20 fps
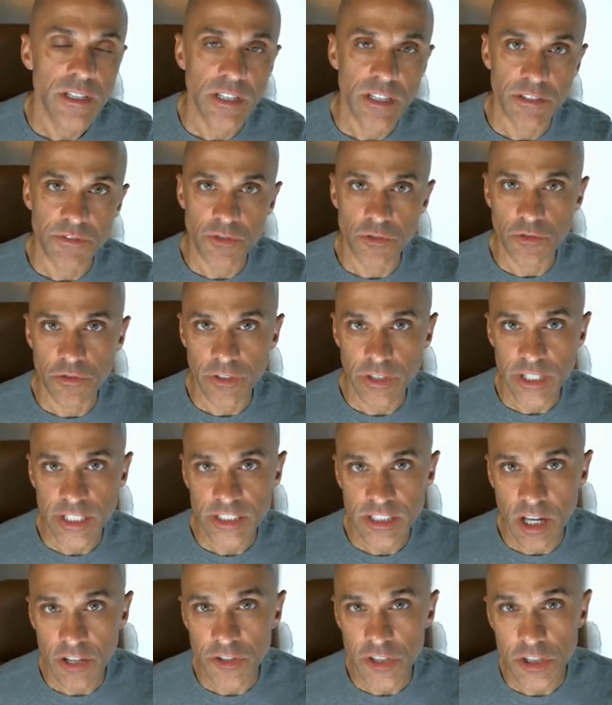If you've
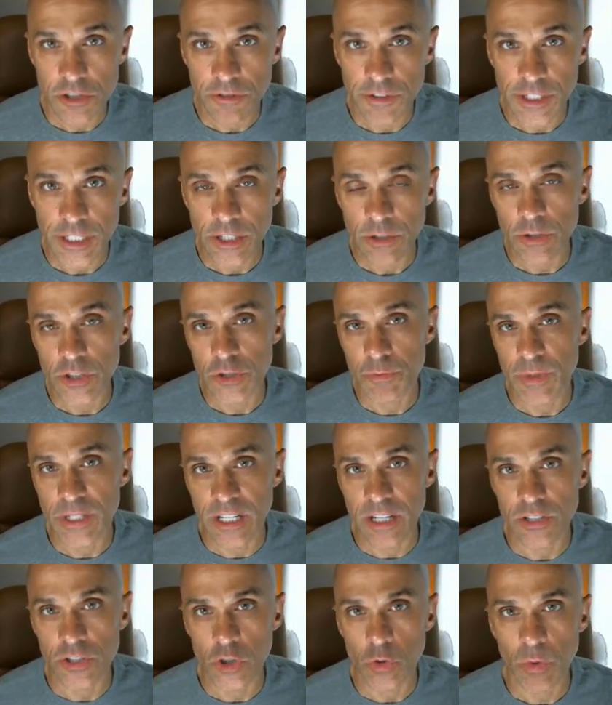clicked on this video, it's
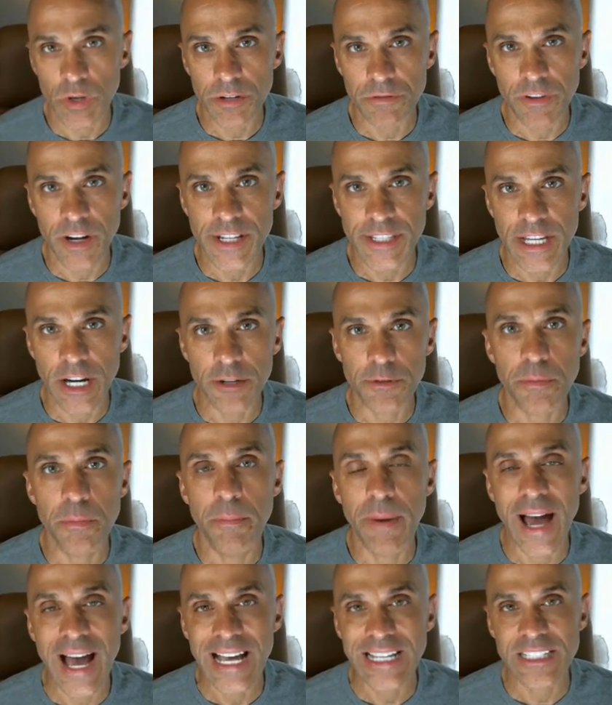because you want to find
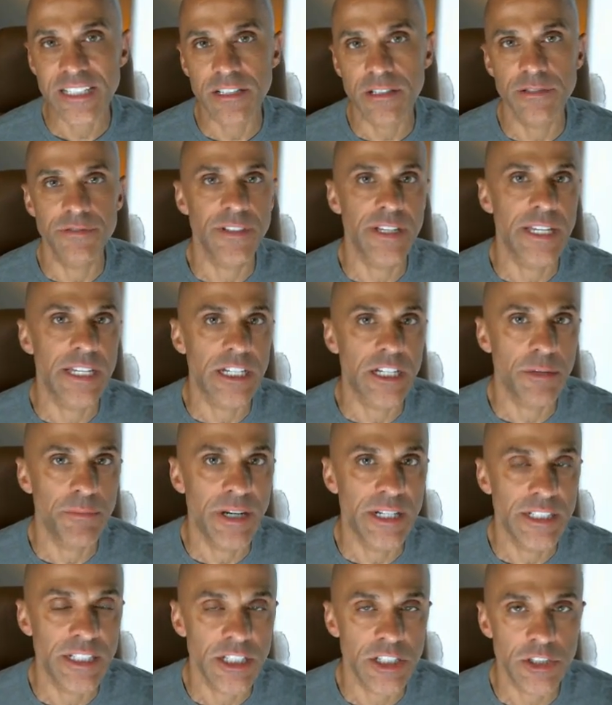out passive income
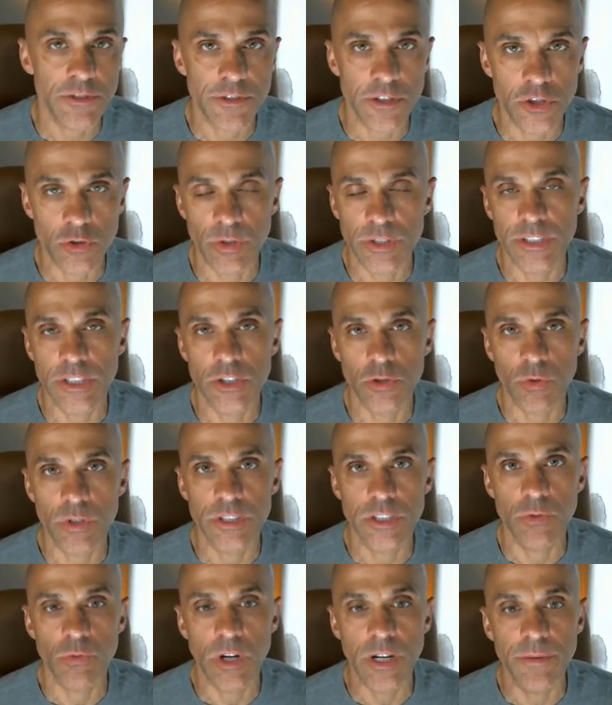ideas for
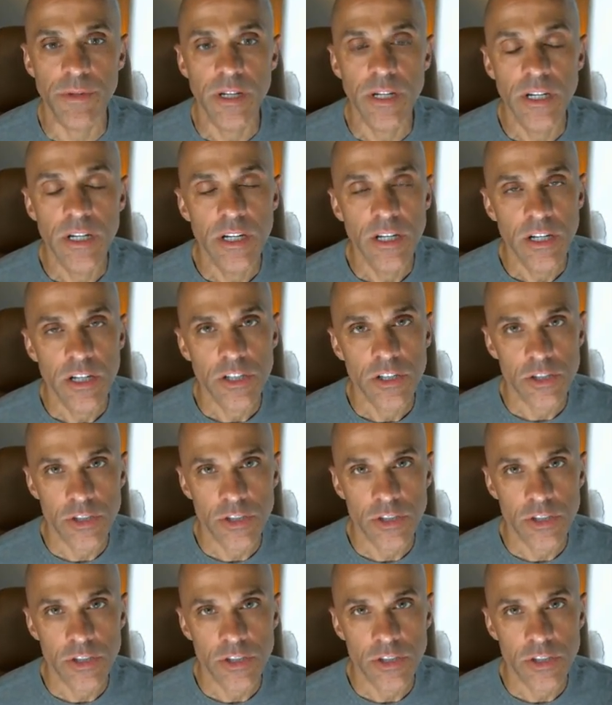2021.